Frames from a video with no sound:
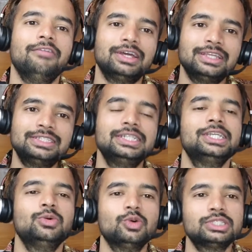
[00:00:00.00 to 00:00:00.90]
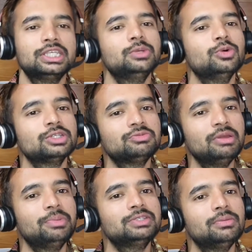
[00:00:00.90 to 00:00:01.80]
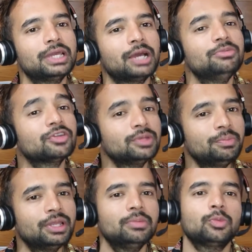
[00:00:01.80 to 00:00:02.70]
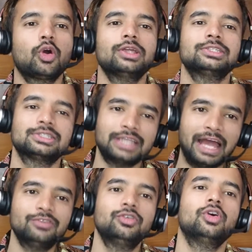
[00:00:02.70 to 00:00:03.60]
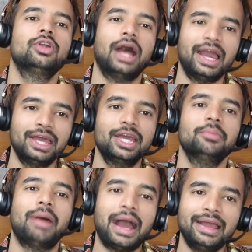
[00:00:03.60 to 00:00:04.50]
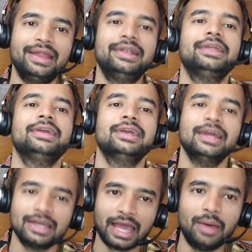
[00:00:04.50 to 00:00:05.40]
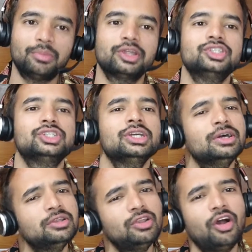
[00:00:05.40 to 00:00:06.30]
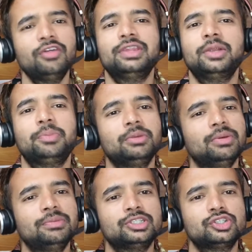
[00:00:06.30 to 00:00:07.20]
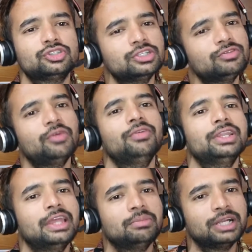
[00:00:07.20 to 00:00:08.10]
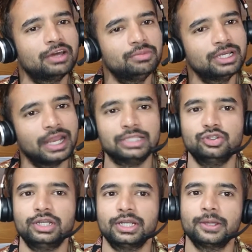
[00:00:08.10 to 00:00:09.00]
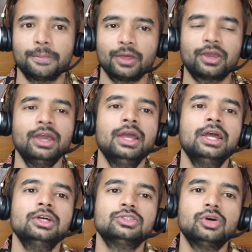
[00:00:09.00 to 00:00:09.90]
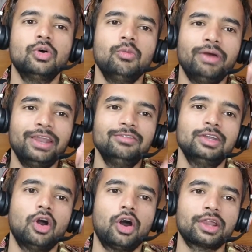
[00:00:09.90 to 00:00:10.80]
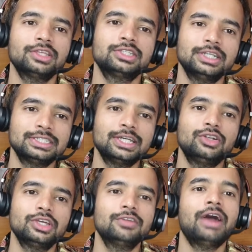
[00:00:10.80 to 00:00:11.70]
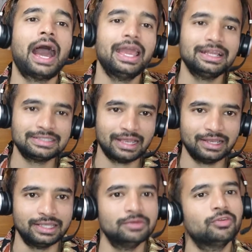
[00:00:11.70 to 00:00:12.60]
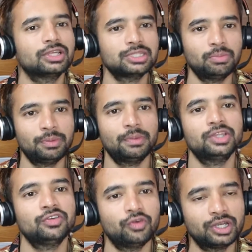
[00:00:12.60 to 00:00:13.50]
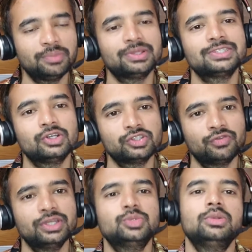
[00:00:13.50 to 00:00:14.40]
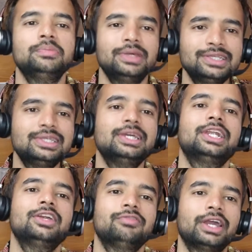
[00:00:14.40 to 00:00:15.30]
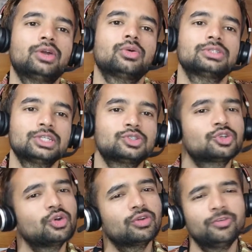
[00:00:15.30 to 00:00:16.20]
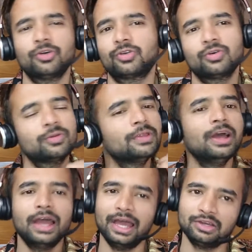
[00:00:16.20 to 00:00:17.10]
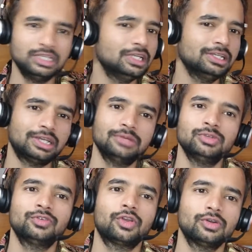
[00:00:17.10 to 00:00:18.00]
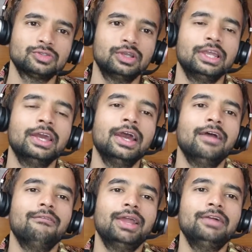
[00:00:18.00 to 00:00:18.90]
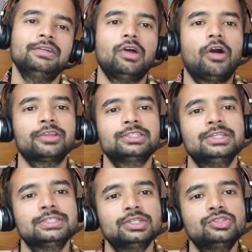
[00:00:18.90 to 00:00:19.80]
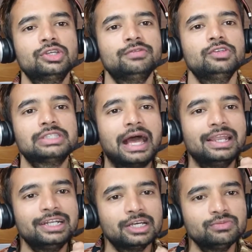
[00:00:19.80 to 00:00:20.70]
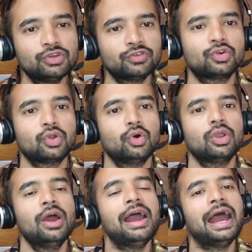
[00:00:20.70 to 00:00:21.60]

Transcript: where the ctos ceos vps will be coming from the premium colleges stanford iim iit cambridge lot of their premium institutions from where they might have been graduated okay so whenever organization decide to give a higher salary for example people with the 40 plus years of age will be easily getting 5 crore 6 crore 4 crore in, in terms of crores only whenever an organization decides to give you salary in terms of crore